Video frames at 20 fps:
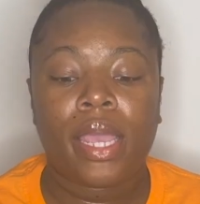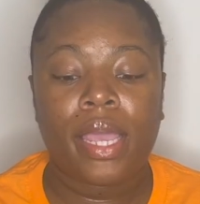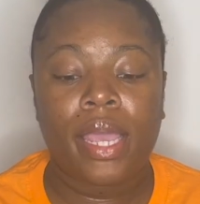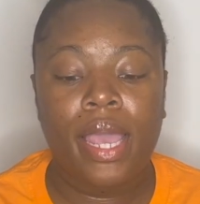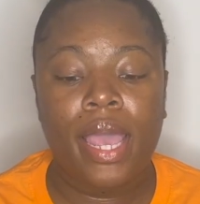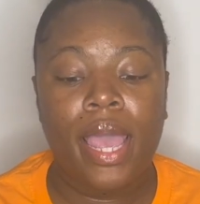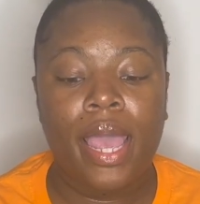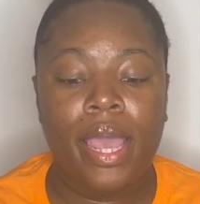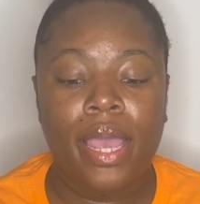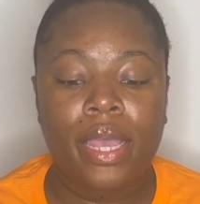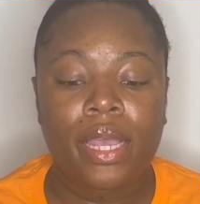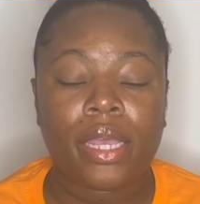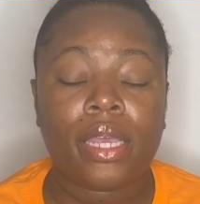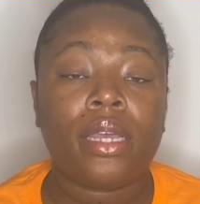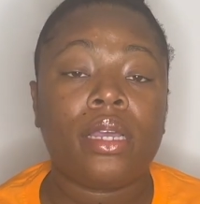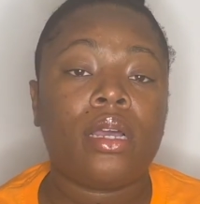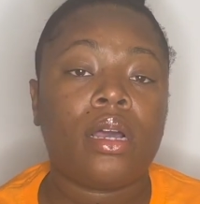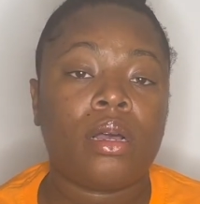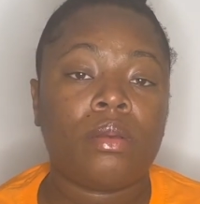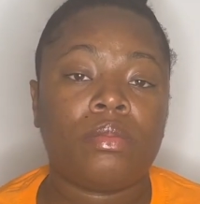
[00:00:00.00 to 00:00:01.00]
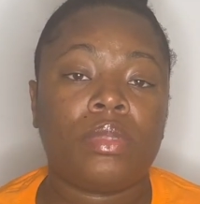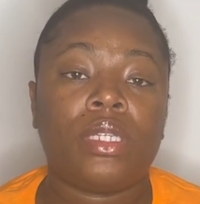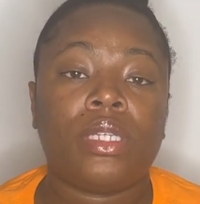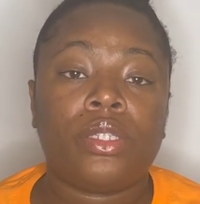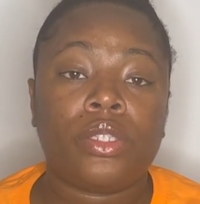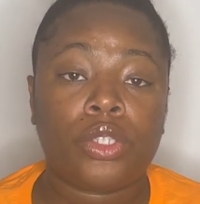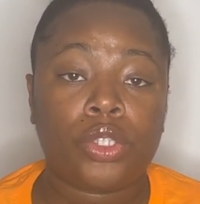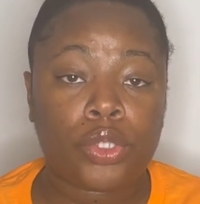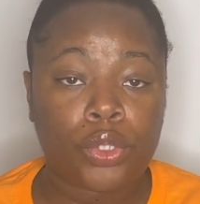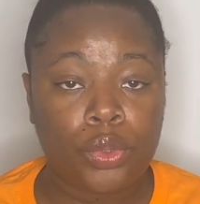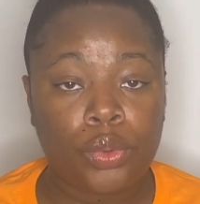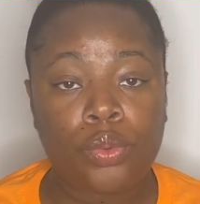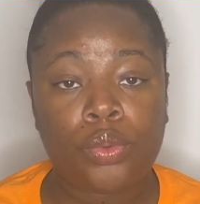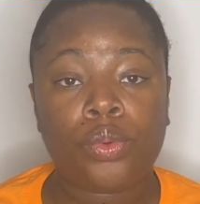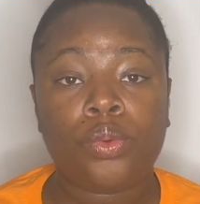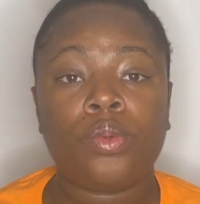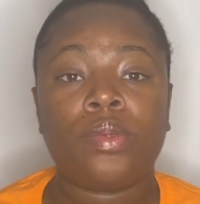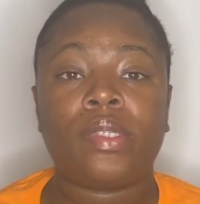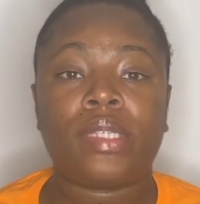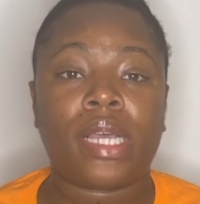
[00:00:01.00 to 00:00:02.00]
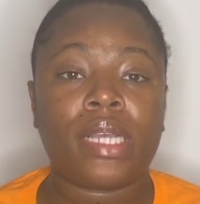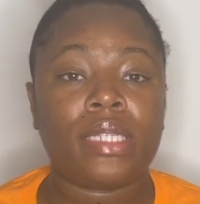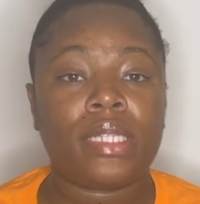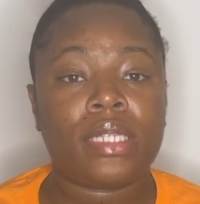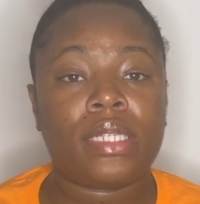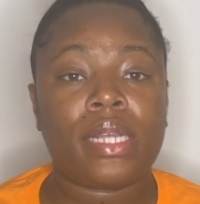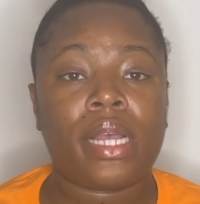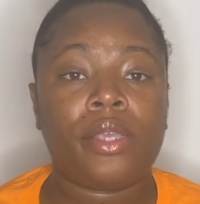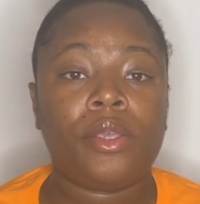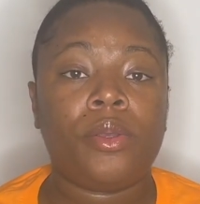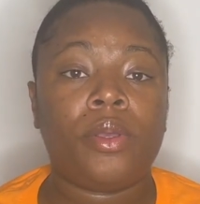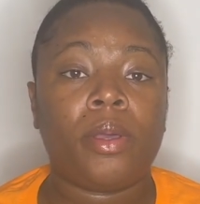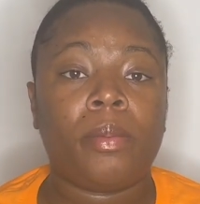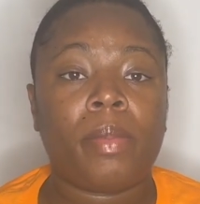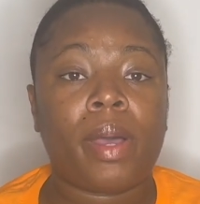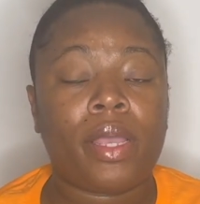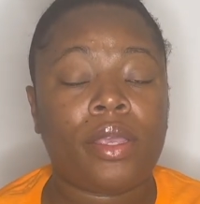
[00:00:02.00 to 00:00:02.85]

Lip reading: It comes in 2 sizes that you can buy.